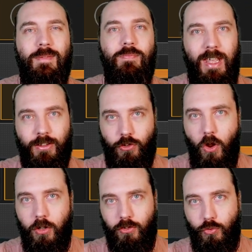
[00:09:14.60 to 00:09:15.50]
It's
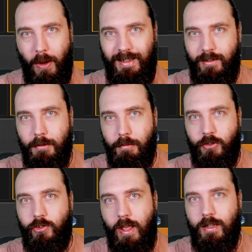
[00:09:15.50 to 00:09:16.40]
not
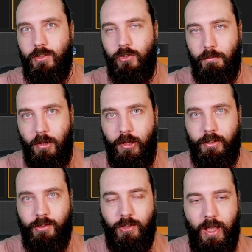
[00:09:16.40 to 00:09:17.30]
20% per
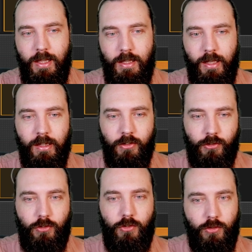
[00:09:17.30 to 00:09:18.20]
se,
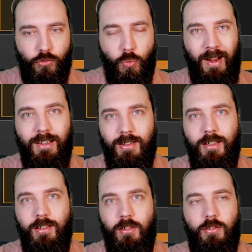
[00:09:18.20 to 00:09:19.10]
it's
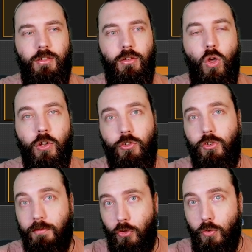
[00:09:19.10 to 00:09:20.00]
20 lots
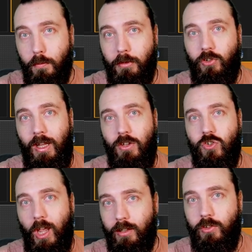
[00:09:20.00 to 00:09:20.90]
of 2%
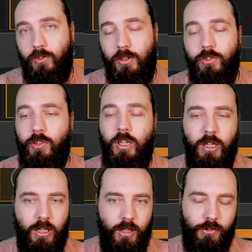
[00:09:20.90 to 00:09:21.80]
chances.
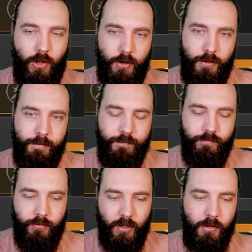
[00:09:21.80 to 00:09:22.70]
So
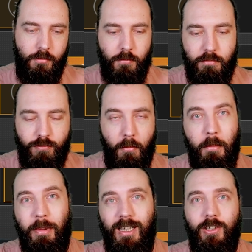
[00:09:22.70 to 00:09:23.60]

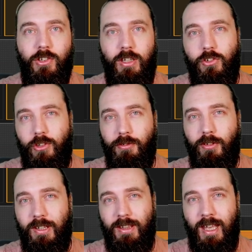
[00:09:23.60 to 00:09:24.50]
probability and stuff
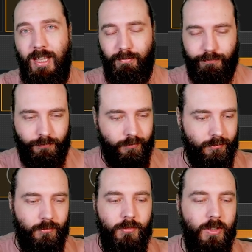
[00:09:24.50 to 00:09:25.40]
like that,
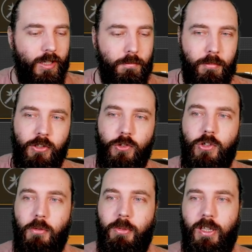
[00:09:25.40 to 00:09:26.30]
a bit too
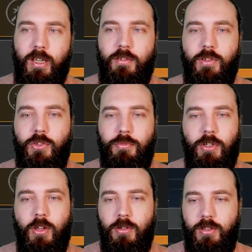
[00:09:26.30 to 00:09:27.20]
complicated for this
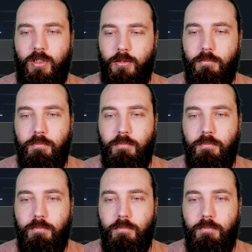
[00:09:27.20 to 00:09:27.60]
video, I think.